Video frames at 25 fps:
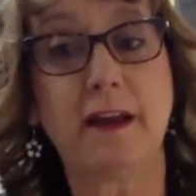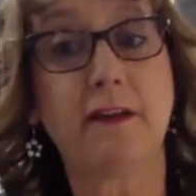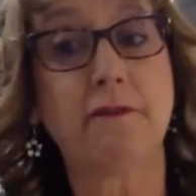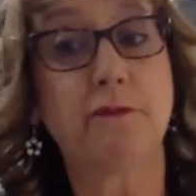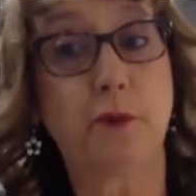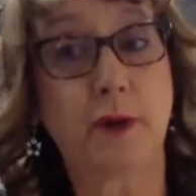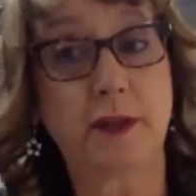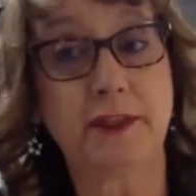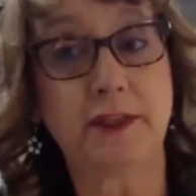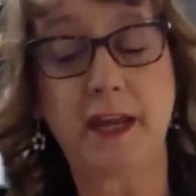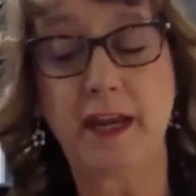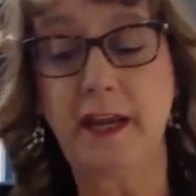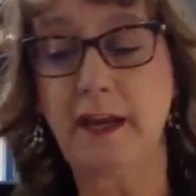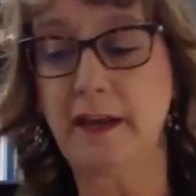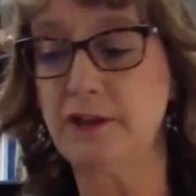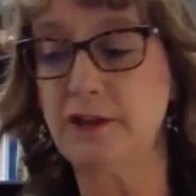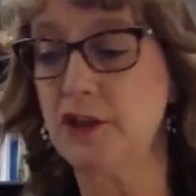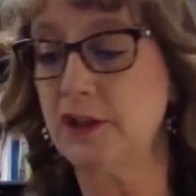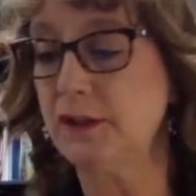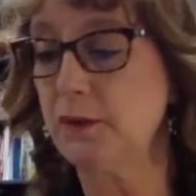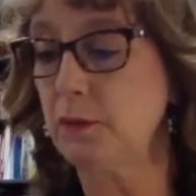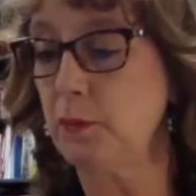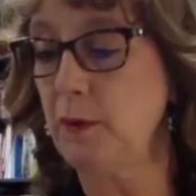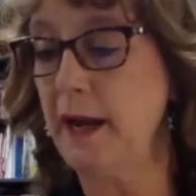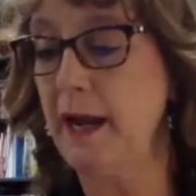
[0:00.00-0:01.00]
of what they had
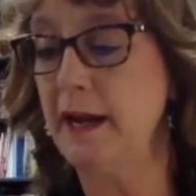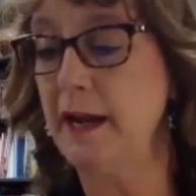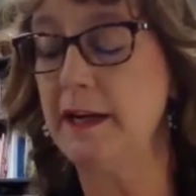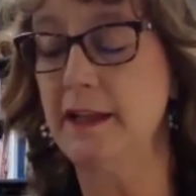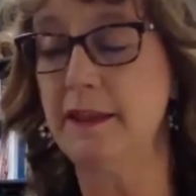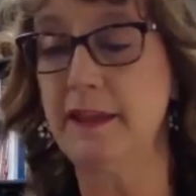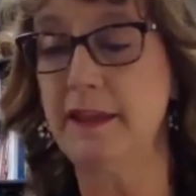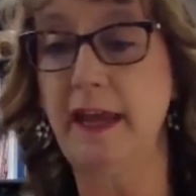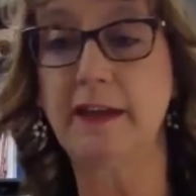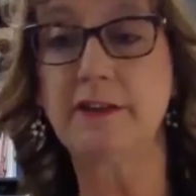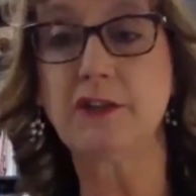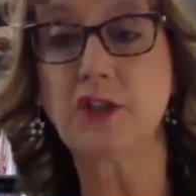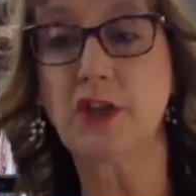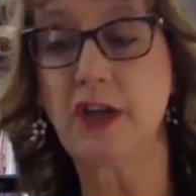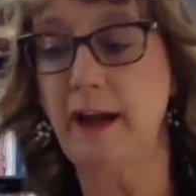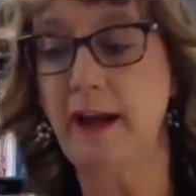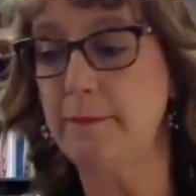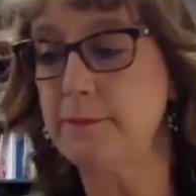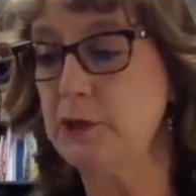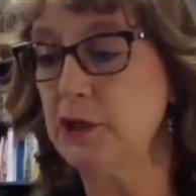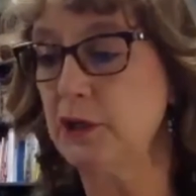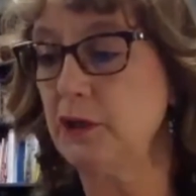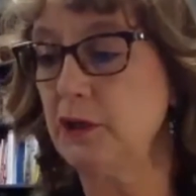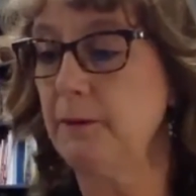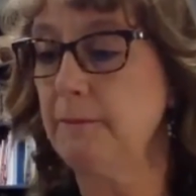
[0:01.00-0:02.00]
just read in that
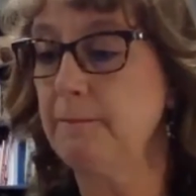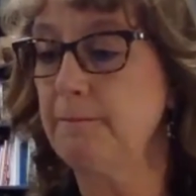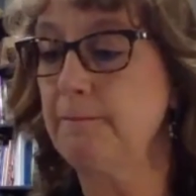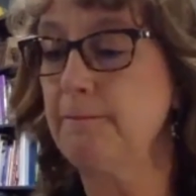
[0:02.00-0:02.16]
chapter.